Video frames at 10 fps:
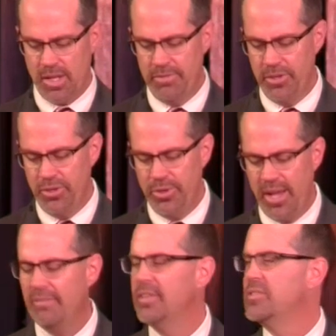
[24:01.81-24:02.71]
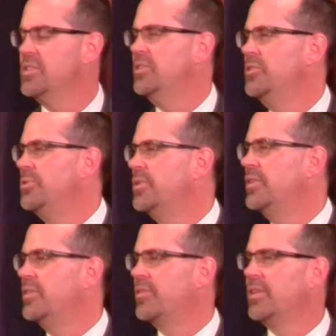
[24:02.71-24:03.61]
of the new heavens and the new
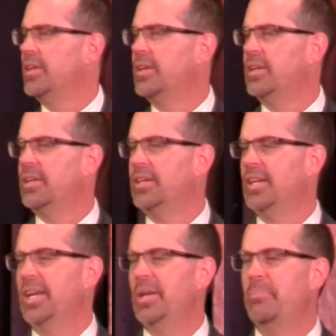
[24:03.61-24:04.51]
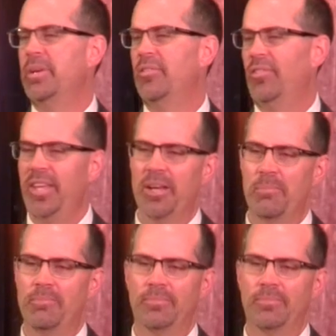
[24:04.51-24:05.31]
earth, and I'm going to see them.